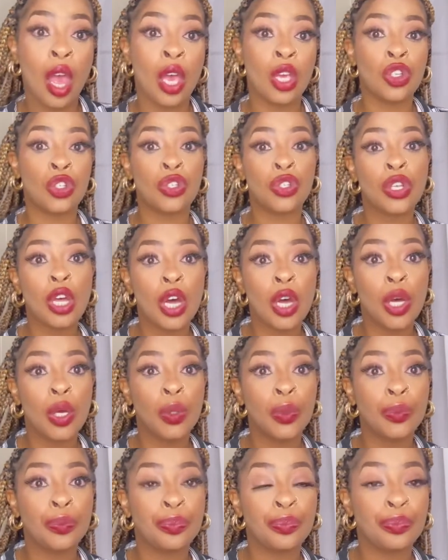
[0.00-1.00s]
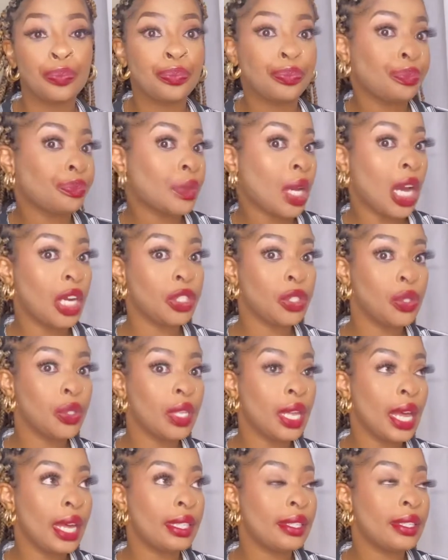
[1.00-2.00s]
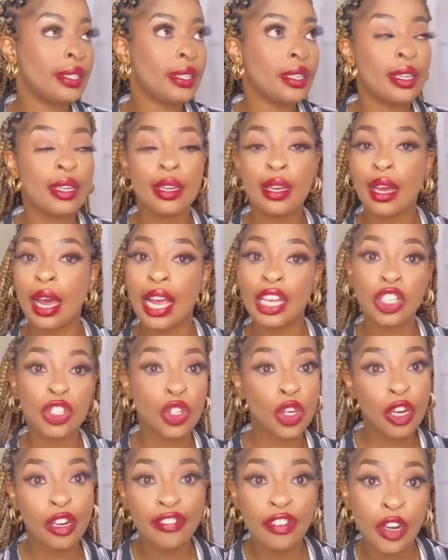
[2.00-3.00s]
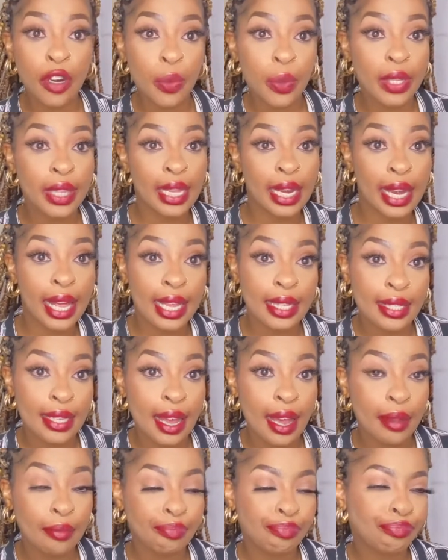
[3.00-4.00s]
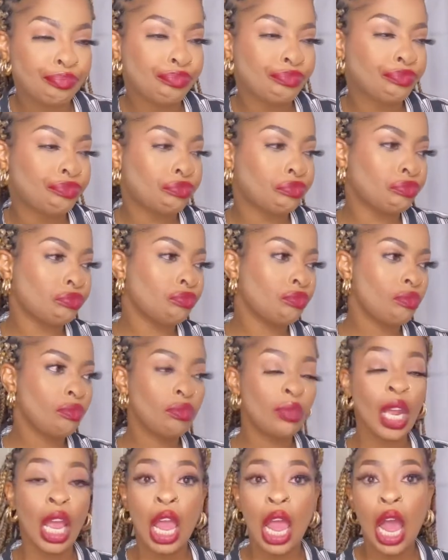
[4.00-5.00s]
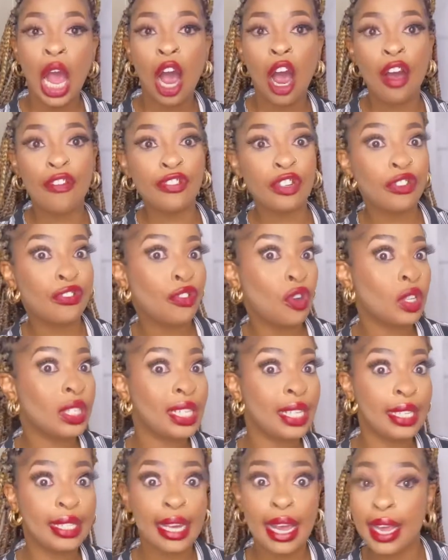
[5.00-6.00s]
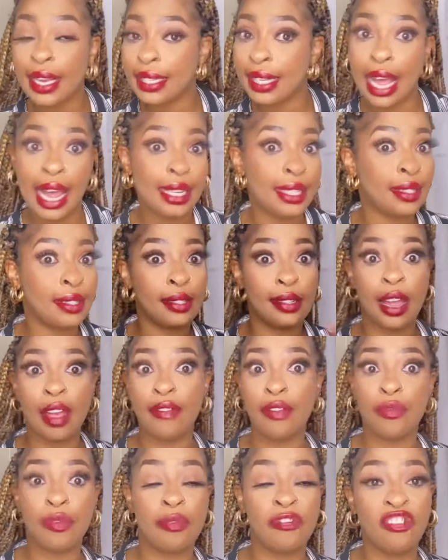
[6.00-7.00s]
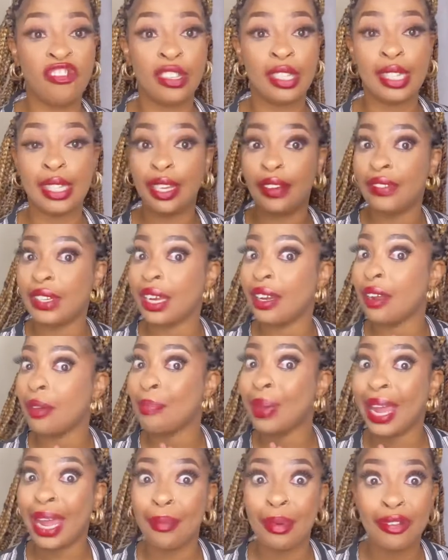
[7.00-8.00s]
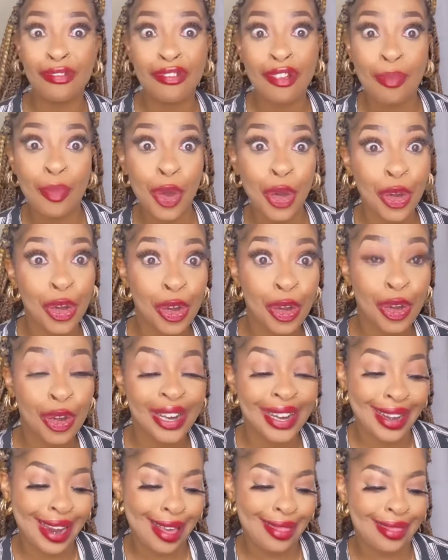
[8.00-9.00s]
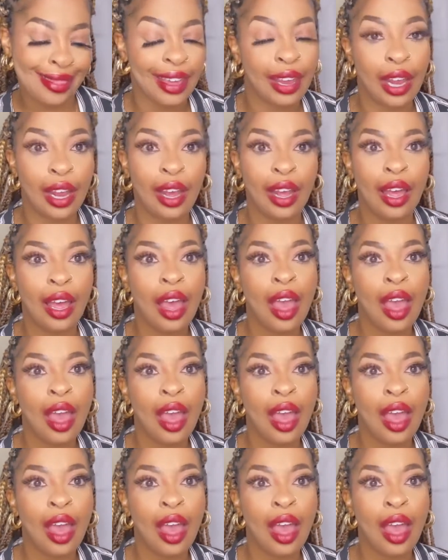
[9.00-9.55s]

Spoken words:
So I do that. I serve her with a letter. After 14 days, I still haven't received any payment from her, nothing.